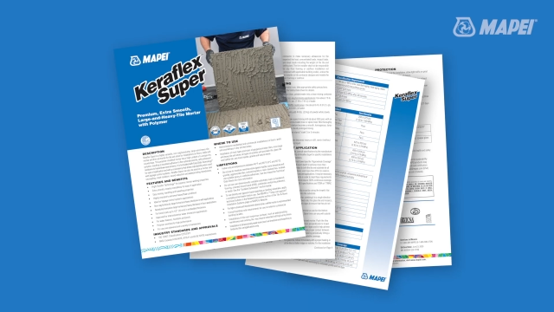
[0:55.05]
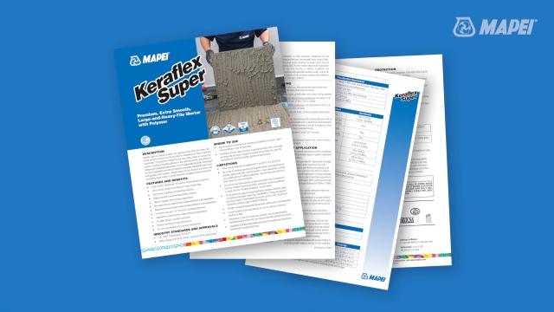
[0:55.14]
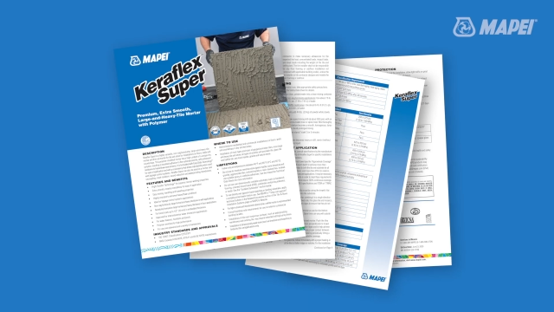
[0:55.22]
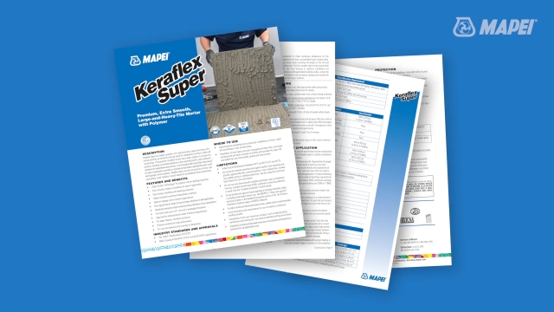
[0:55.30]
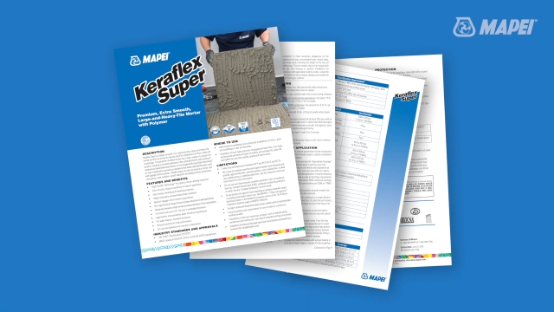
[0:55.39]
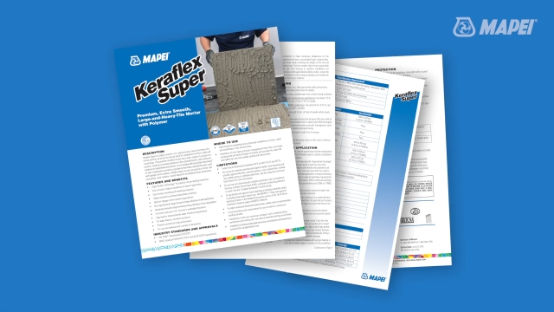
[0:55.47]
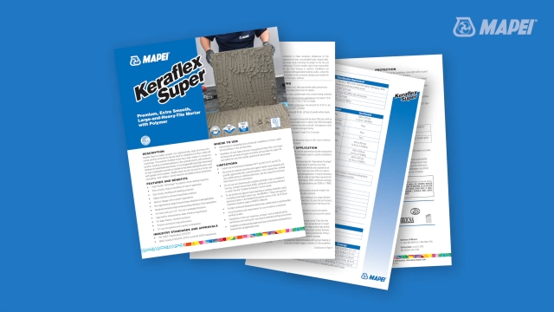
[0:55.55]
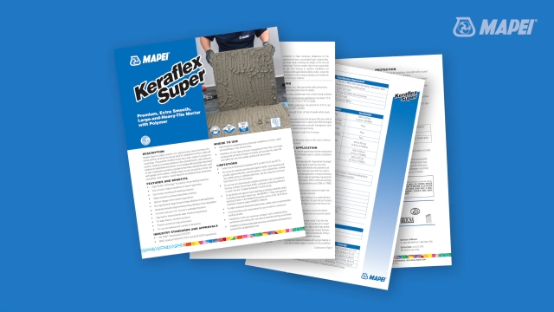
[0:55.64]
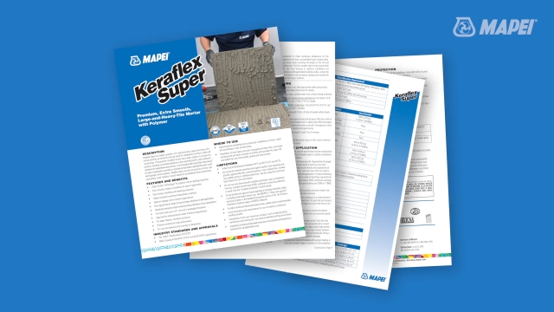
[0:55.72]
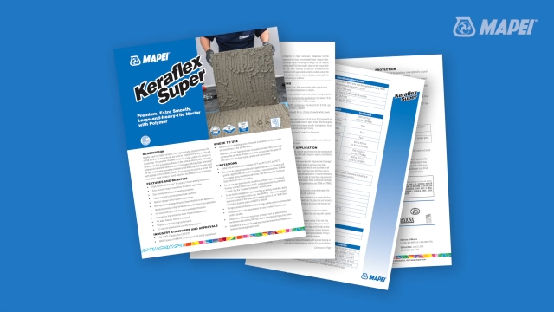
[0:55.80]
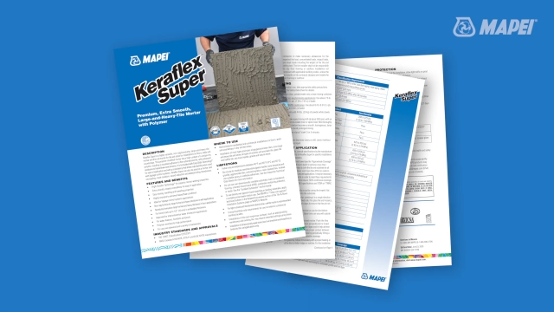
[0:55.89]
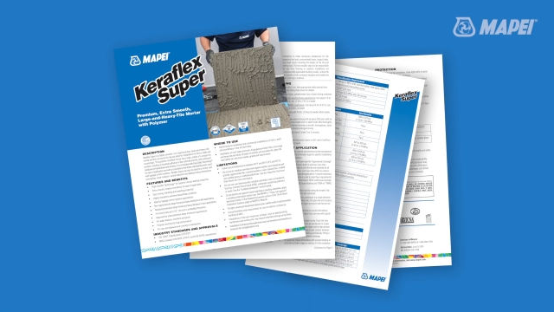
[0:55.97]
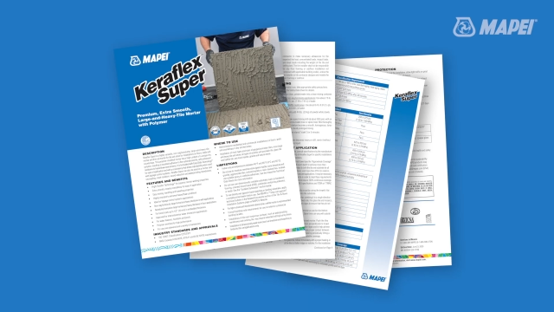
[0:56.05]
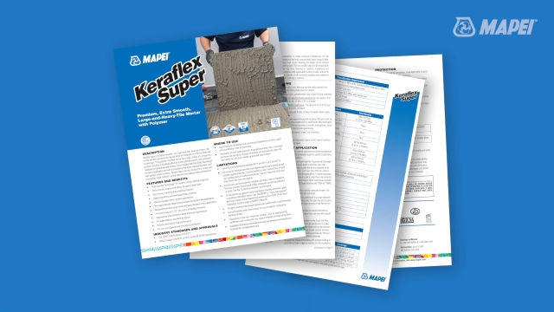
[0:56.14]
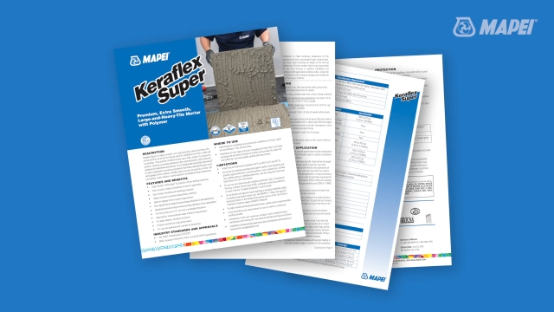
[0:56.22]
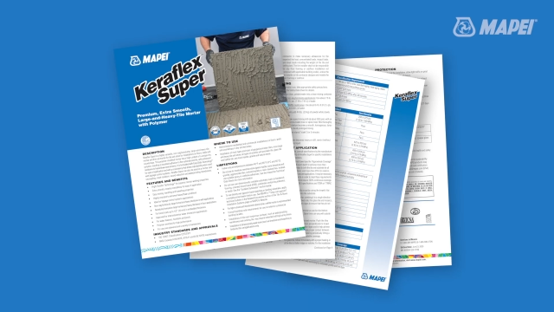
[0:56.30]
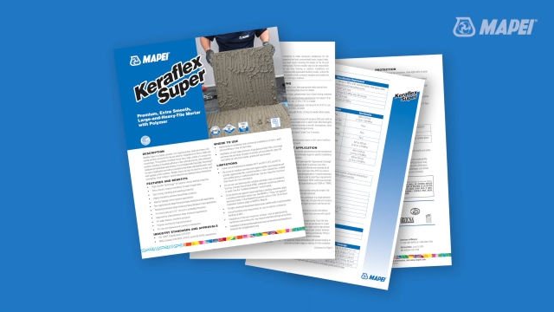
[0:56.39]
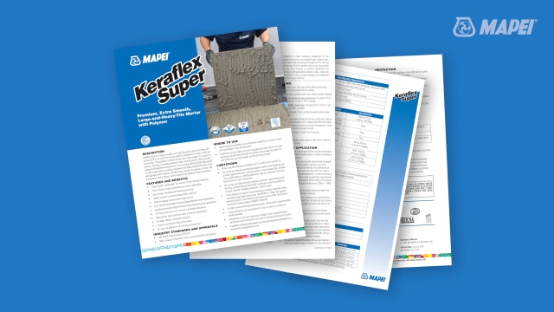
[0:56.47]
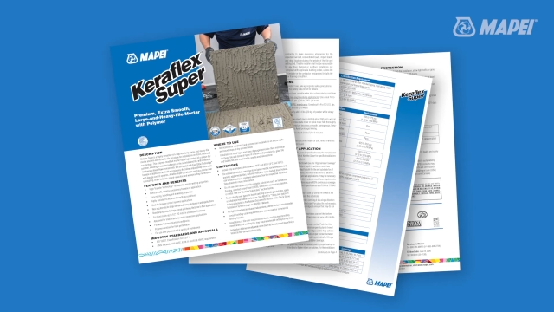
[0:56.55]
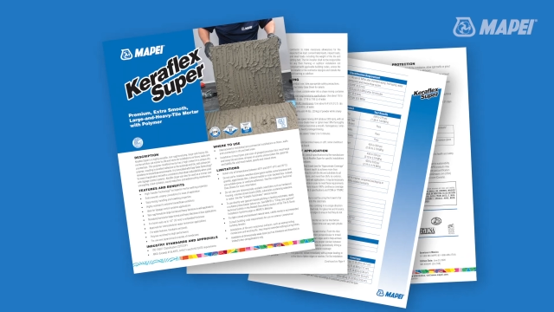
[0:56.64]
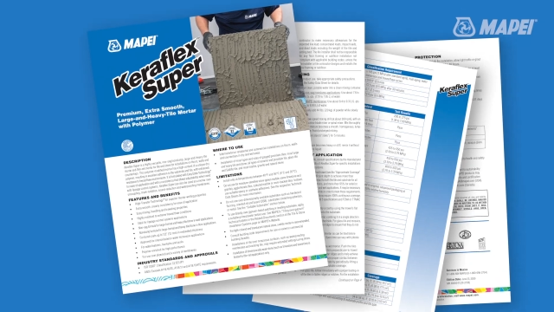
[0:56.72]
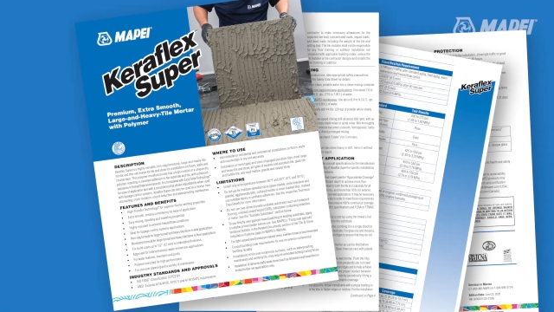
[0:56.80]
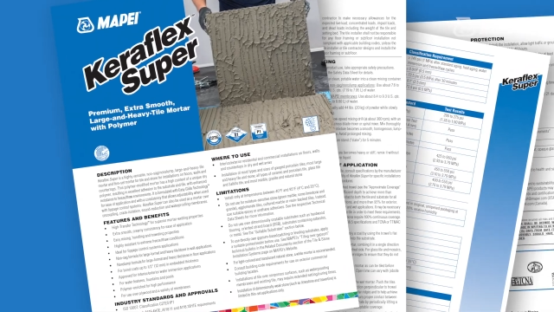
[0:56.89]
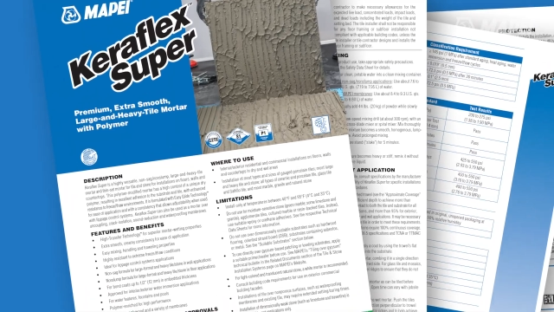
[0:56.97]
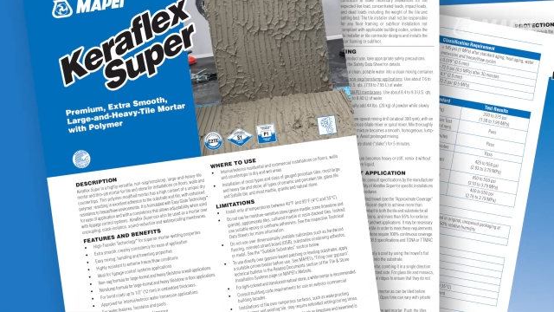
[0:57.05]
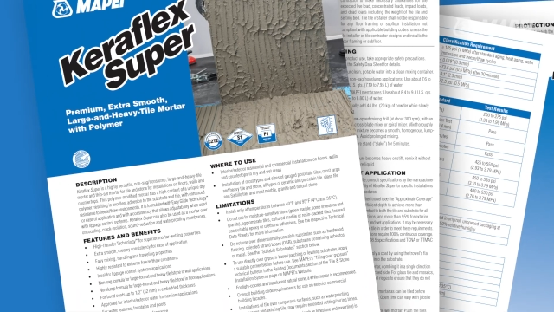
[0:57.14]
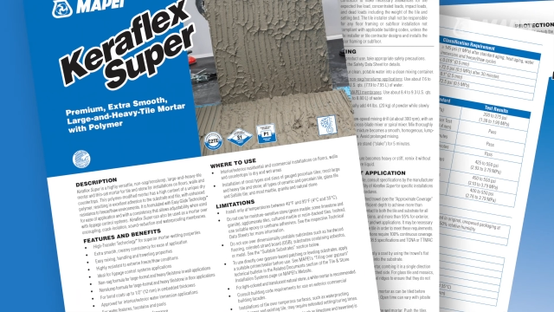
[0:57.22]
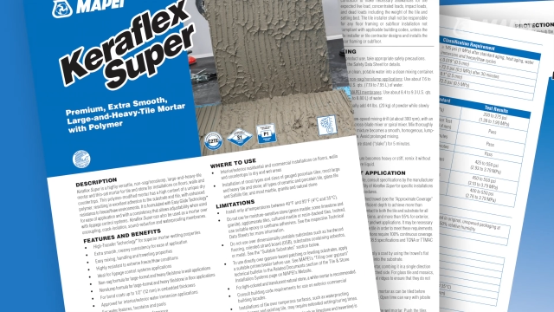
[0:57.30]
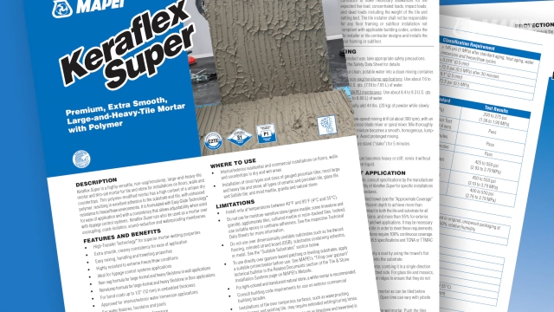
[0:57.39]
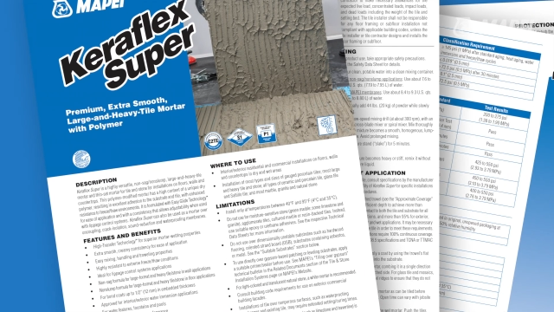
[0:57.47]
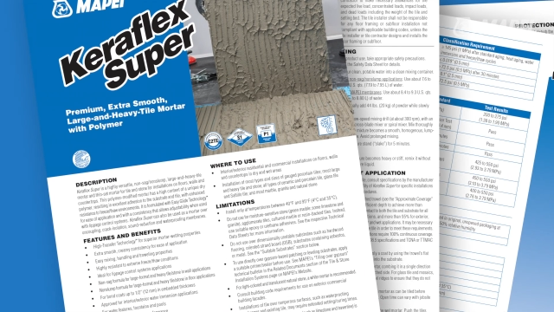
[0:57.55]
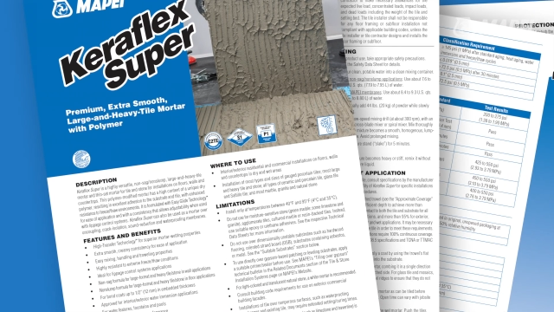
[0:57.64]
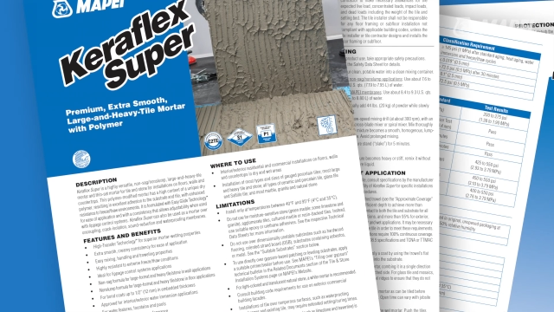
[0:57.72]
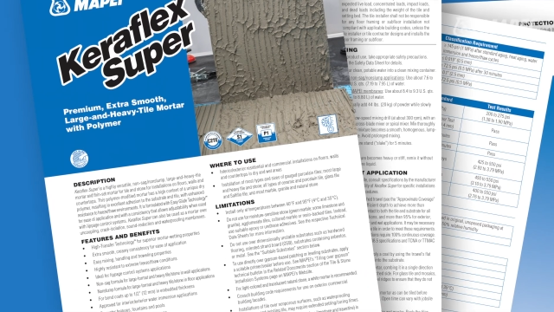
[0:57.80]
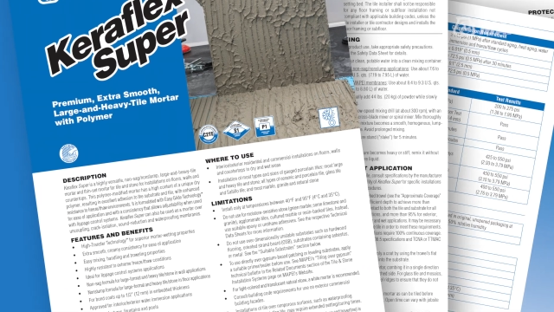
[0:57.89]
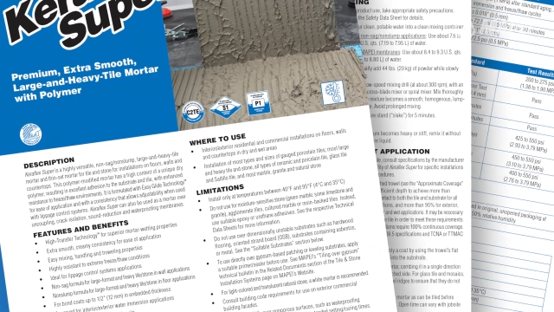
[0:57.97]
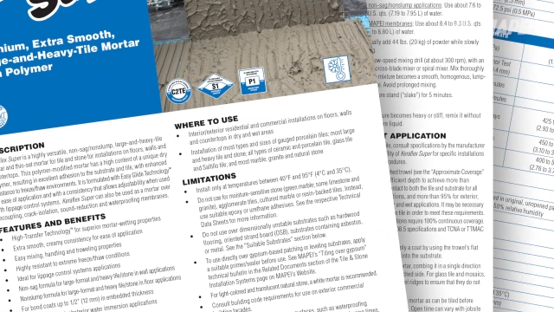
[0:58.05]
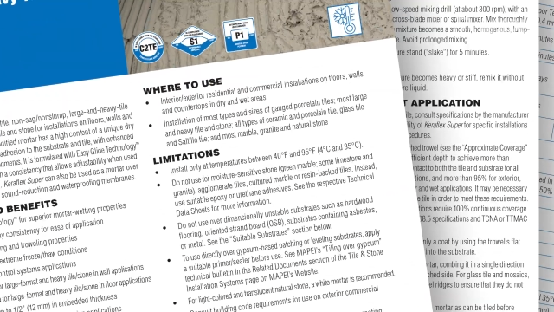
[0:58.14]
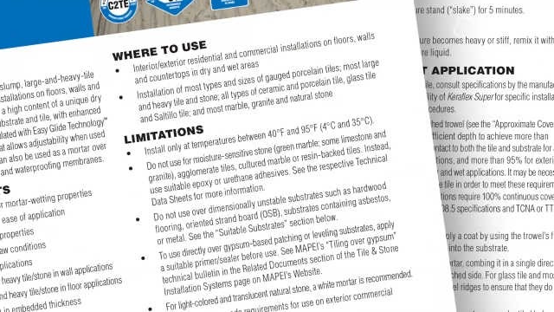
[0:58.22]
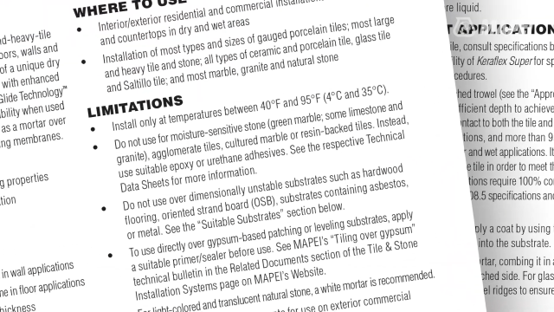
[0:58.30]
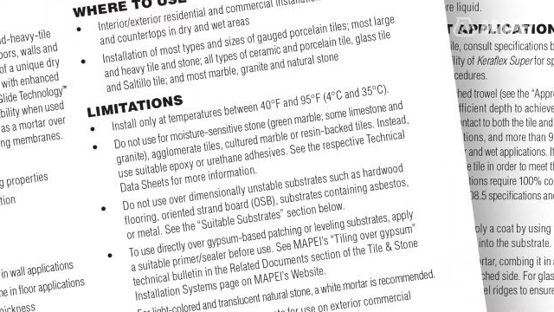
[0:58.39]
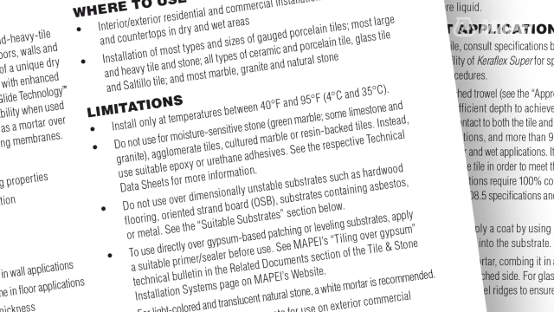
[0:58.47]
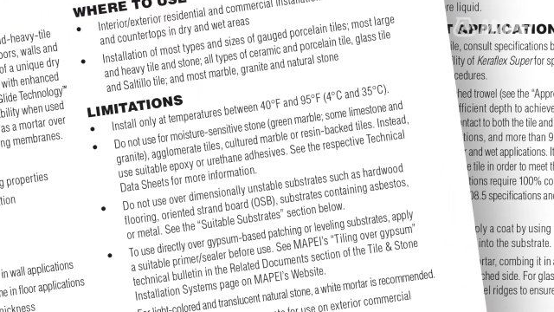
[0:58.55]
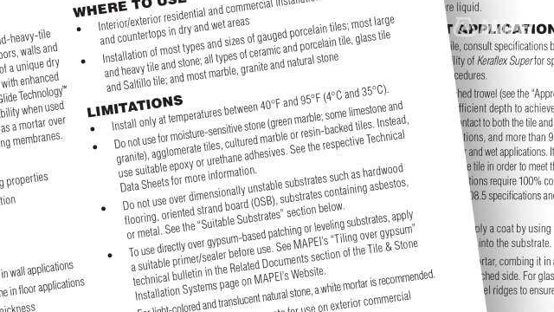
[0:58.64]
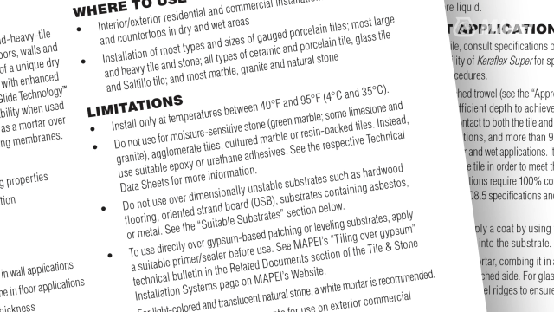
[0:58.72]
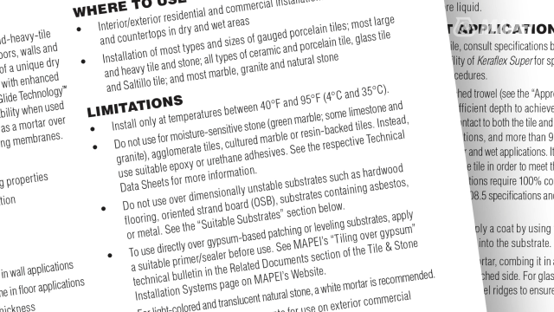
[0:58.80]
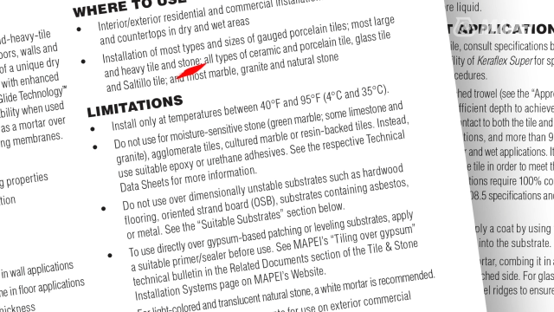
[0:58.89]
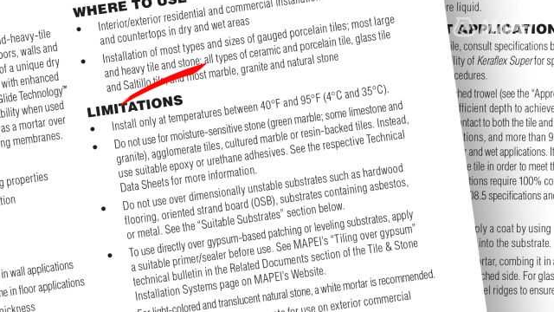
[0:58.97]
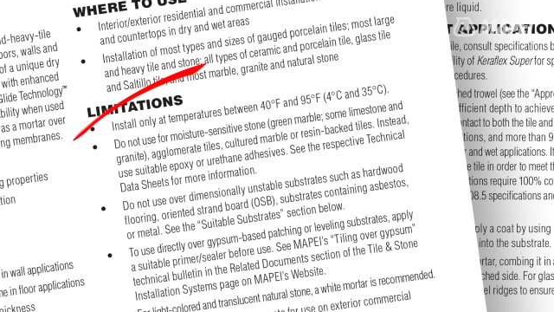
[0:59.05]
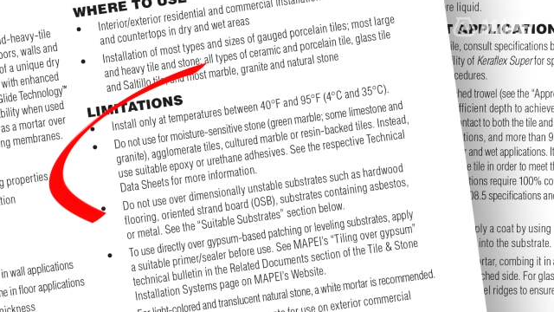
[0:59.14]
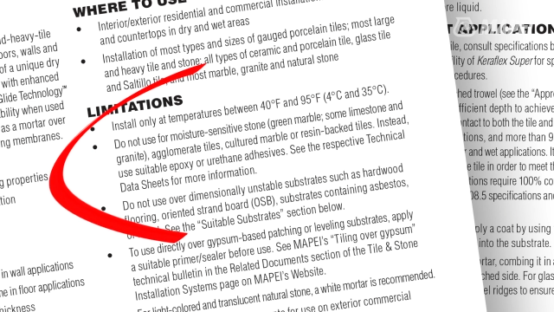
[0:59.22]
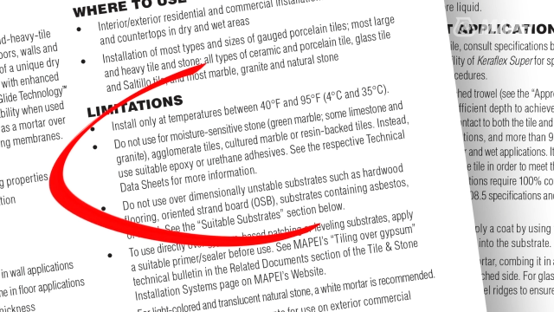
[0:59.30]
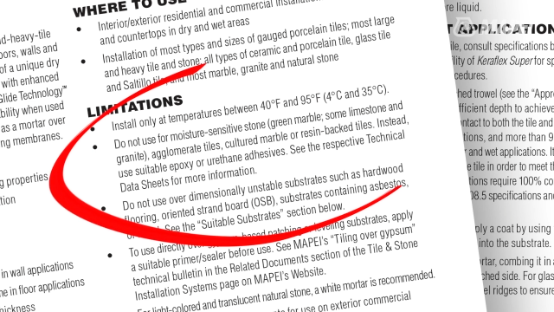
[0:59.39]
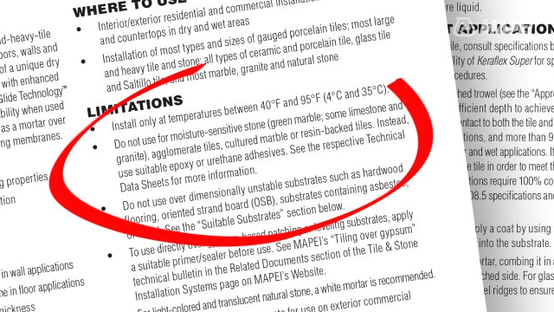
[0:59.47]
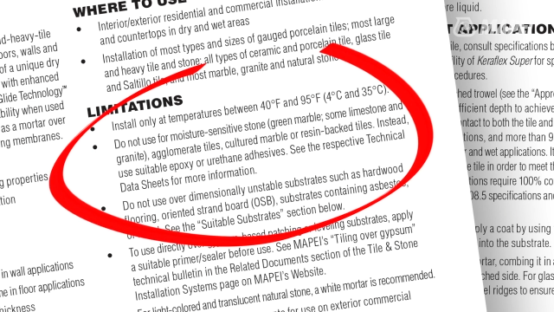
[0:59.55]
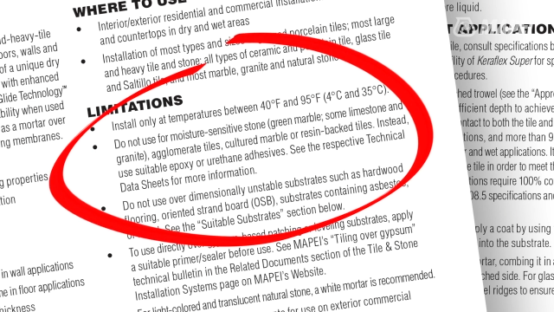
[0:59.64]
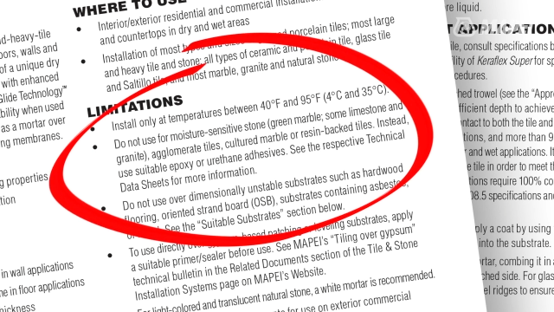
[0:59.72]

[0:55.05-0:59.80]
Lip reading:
[unreadable: no face in view]